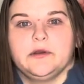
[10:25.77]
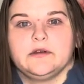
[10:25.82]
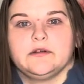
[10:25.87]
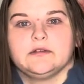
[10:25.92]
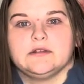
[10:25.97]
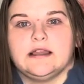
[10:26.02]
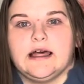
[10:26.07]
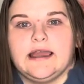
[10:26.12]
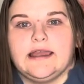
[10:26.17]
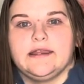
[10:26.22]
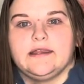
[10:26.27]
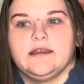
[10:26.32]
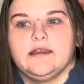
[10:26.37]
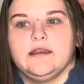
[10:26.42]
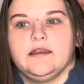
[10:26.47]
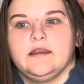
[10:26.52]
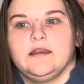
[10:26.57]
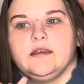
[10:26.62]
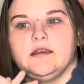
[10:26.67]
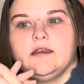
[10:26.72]
Like,
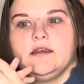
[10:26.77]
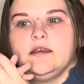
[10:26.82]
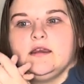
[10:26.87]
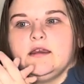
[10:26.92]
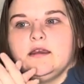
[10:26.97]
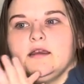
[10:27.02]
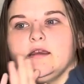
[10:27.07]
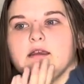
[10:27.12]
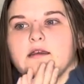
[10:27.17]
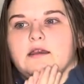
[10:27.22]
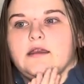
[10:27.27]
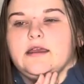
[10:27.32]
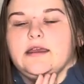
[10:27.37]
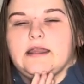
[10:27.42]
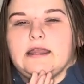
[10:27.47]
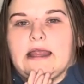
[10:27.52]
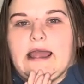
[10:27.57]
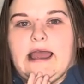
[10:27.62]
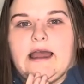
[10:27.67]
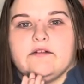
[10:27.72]
and
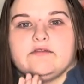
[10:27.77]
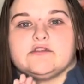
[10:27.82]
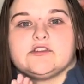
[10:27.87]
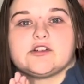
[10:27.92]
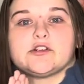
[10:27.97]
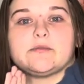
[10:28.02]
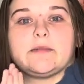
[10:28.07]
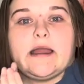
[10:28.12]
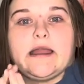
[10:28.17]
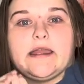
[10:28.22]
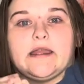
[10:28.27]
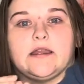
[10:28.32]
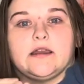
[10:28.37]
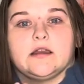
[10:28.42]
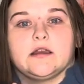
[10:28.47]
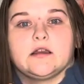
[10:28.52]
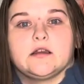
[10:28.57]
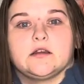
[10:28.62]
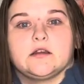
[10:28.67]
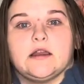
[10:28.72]
after
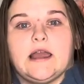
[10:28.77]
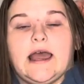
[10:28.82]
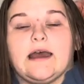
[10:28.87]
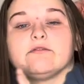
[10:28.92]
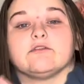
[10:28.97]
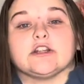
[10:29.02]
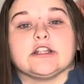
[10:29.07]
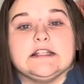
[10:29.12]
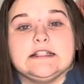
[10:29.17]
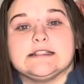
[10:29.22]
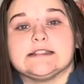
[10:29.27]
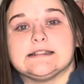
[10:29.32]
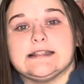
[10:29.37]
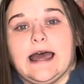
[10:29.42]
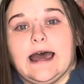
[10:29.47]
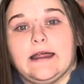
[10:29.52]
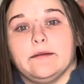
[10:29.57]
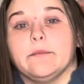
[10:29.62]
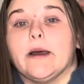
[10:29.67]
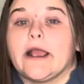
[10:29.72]
his
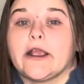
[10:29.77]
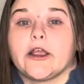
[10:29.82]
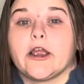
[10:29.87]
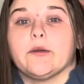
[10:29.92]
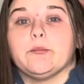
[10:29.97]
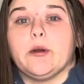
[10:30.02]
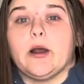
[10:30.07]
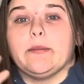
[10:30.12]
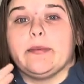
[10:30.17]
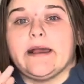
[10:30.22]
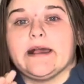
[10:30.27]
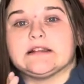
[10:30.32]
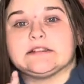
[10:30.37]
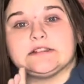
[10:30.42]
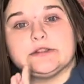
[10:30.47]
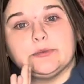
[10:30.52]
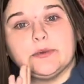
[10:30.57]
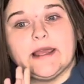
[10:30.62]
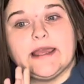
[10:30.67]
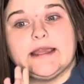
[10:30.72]
dad, my grandpa passed
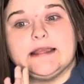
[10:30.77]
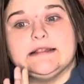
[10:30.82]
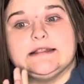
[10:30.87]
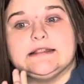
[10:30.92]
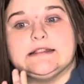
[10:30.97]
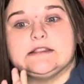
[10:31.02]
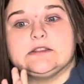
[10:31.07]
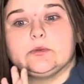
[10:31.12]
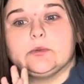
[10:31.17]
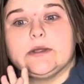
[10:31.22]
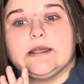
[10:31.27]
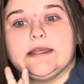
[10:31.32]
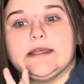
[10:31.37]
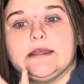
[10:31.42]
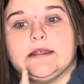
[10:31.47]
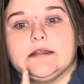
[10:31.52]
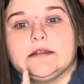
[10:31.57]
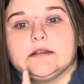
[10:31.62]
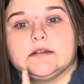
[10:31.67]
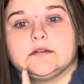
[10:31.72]
away, is
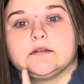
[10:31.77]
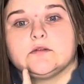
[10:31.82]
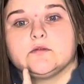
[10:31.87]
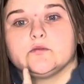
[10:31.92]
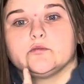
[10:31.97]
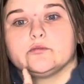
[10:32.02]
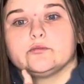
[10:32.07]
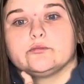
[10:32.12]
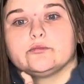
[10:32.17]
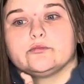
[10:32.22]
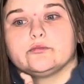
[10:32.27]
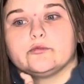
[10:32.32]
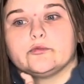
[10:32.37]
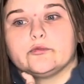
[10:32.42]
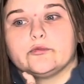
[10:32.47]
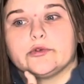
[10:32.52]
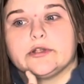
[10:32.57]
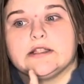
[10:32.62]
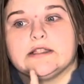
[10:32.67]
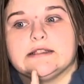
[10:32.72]
when
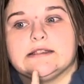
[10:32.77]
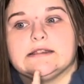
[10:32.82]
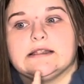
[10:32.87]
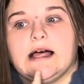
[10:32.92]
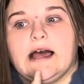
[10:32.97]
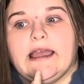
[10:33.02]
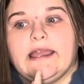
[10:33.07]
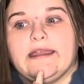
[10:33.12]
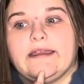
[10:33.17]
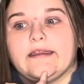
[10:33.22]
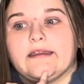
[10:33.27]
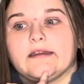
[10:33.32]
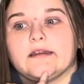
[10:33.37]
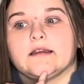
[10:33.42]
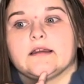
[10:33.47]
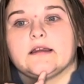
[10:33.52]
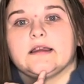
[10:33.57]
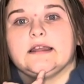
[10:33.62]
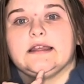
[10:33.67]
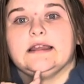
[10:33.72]
really like
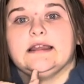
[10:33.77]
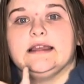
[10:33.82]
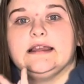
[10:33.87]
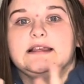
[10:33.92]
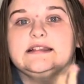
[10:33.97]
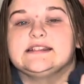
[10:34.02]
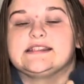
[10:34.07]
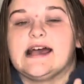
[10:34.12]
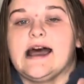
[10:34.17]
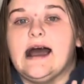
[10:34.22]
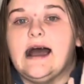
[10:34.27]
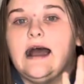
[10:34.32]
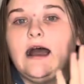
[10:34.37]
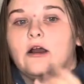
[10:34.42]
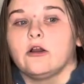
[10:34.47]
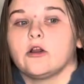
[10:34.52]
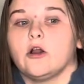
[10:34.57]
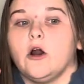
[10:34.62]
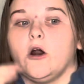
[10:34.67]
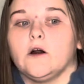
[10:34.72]
his
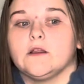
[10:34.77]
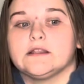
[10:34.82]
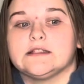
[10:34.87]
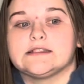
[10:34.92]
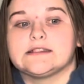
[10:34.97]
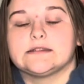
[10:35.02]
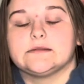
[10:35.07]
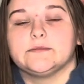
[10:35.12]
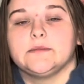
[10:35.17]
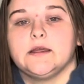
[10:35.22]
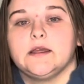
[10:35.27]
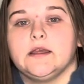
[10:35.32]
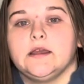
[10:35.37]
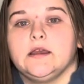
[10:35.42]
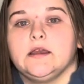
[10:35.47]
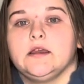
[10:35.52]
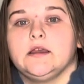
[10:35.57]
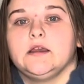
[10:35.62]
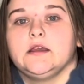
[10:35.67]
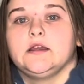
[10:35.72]
alcoholism
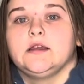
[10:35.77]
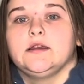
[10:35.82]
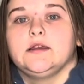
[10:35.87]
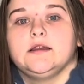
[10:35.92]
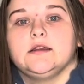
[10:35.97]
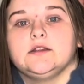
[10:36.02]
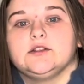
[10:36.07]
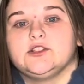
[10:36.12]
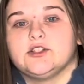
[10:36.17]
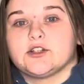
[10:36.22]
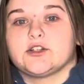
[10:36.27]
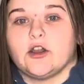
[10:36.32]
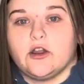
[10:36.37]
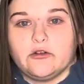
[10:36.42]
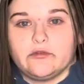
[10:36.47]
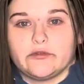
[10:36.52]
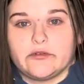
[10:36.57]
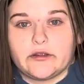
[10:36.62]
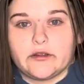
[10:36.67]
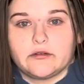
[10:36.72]
took
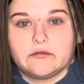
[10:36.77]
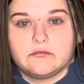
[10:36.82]
over.